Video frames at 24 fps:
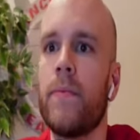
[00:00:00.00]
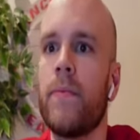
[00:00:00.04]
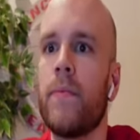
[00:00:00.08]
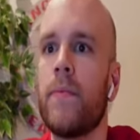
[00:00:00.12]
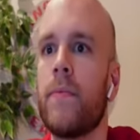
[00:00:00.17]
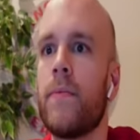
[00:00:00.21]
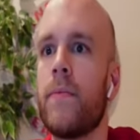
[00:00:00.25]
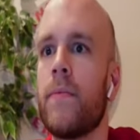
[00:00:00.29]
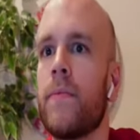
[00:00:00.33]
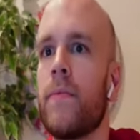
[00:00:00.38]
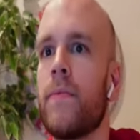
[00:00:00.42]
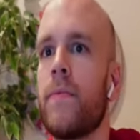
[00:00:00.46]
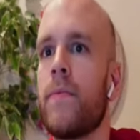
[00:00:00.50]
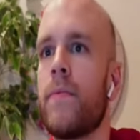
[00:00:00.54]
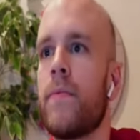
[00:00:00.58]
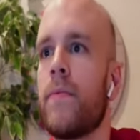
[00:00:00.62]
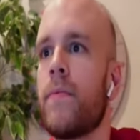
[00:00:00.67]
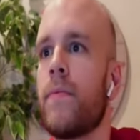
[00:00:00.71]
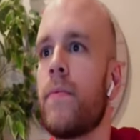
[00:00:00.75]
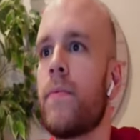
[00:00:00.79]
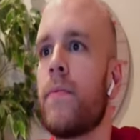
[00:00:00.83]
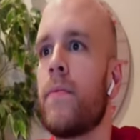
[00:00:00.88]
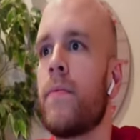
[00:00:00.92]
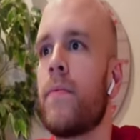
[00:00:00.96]

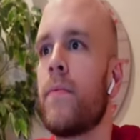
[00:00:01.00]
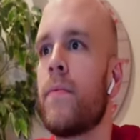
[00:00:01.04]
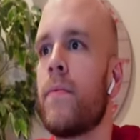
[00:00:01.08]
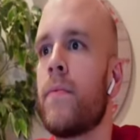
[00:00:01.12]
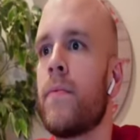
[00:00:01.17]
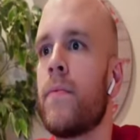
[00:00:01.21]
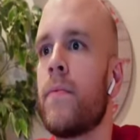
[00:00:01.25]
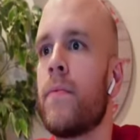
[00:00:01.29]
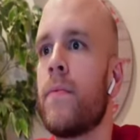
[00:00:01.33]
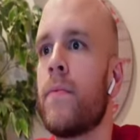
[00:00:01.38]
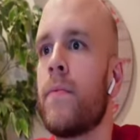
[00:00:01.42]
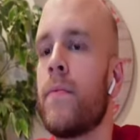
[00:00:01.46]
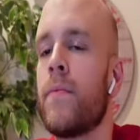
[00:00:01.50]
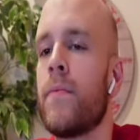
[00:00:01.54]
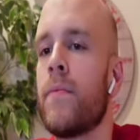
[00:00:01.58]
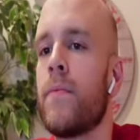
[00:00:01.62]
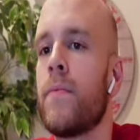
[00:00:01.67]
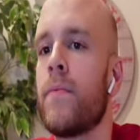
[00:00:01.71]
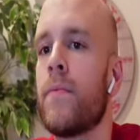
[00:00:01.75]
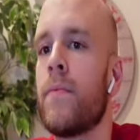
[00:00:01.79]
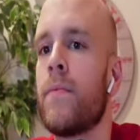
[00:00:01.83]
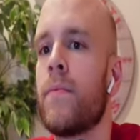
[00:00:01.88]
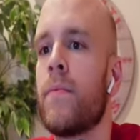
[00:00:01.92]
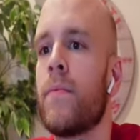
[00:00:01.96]

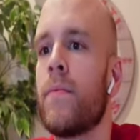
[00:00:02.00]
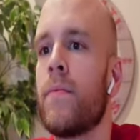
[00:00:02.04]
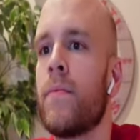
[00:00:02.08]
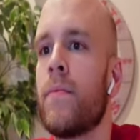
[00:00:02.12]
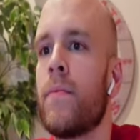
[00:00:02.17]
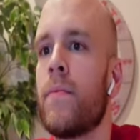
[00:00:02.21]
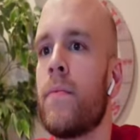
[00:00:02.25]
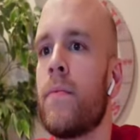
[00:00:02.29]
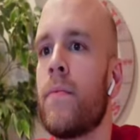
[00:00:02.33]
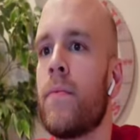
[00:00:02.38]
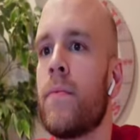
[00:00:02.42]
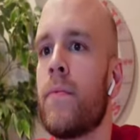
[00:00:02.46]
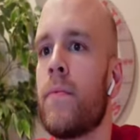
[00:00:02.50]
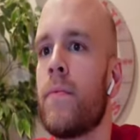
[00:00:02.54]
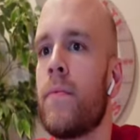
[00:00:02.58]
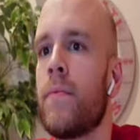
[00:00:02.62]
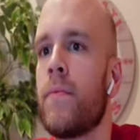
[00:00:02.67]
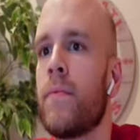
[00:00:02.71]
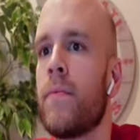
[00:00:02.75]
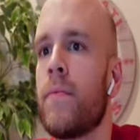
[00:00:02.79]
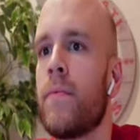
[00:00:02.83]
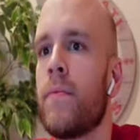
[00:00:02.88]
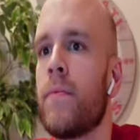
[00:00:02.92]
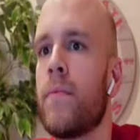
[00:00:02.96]

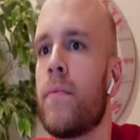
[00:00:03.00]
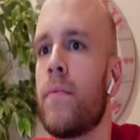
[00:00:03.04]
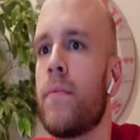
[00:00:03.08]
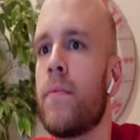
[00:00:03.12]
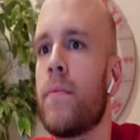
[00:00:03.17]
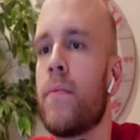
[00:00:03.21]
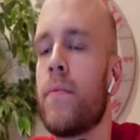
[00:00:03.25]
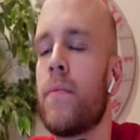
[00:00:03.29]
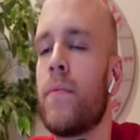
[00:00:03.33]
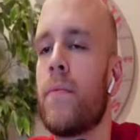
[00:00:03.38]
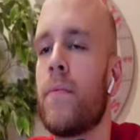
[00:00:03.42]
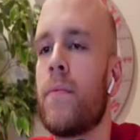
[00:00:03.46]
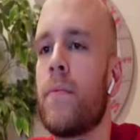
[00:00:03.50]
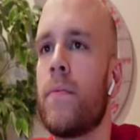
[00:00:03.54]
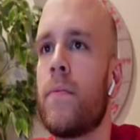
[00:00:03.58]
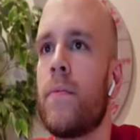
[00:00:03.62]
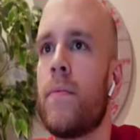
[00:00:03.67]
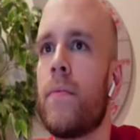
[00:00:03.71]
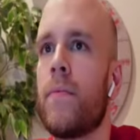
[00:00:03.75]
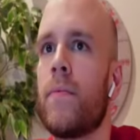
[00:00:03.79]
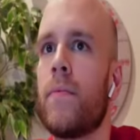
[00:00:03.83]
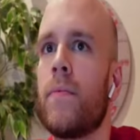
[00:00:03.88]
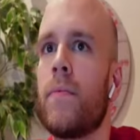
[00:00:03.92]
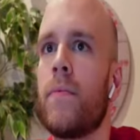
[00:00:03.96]

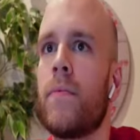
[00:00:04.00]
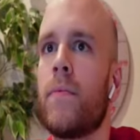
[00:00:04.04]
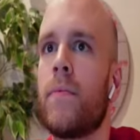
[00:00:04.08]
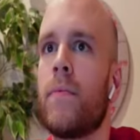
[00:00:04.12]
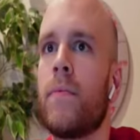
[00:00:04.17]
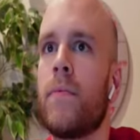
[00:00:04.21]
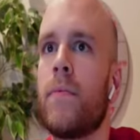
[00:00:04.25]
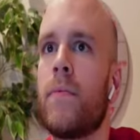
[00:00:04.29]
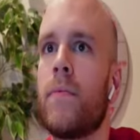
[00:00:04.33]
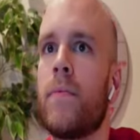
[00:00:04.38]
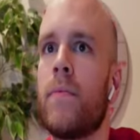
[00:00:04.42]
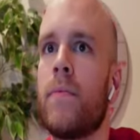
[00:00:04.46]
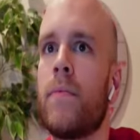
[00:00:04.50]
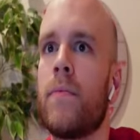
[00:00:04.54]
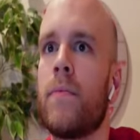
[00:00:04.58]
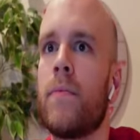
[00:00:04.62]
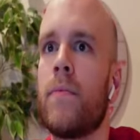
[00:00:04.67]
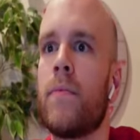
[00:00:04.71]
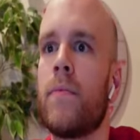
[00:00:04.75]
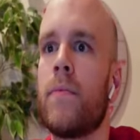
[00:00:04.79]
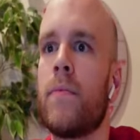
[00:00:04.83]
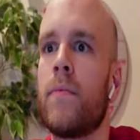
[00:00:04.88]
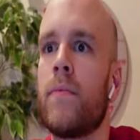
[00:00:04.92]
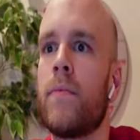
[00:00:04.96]

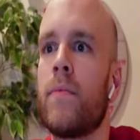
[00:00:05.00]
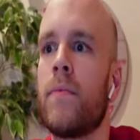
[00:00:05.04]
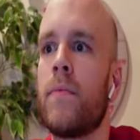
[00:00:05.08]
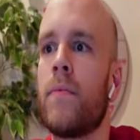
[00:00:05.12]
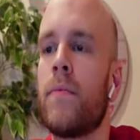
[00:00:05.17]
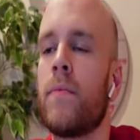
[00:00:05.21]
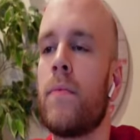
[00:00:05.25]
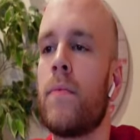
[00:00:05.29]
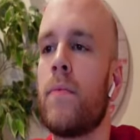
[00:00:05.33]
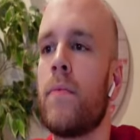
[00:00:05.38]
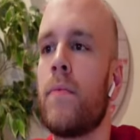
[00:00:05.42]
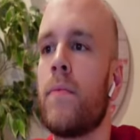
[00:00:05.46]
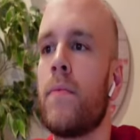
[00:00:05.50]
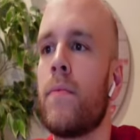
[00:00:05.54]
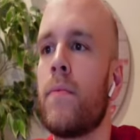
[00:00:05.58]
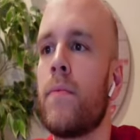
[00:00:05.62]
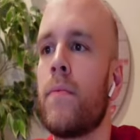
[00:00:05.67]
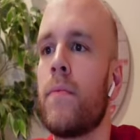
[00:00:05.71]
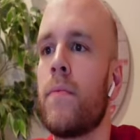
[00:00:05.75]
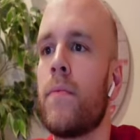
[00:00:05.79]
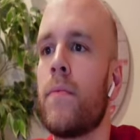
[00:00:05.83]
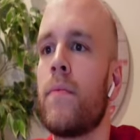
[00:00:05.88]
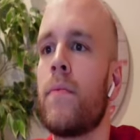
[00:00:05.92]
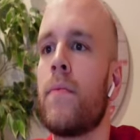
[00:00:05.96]

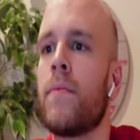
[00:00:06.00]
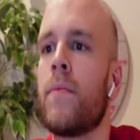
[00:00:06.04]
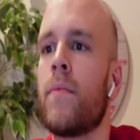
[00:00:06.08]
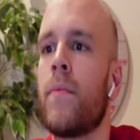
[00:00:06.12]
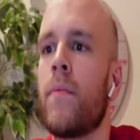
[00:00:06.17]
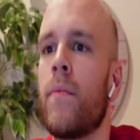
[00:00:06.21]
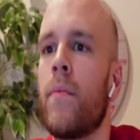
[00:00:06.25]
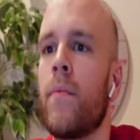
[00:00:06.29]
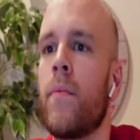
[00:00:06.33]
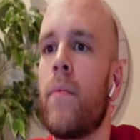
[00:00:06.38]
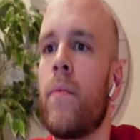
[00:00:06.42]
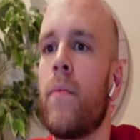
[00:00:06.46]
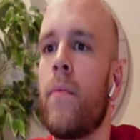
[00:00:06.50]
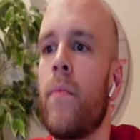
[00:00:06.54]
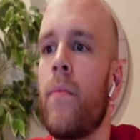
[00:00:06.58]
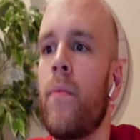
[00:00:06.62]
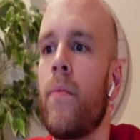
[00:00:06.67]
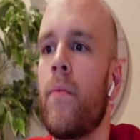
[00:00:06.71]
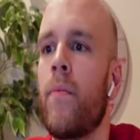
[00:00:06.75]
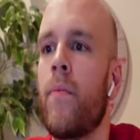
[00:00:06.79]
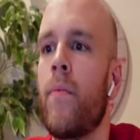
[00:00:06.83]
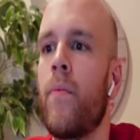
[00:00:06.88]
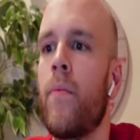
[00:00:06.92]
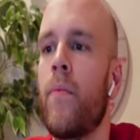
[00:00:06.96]

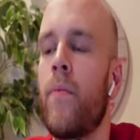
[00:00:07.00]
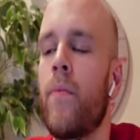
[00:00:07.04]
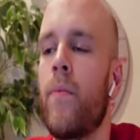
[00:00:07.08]
No words are spoken by the person on screen.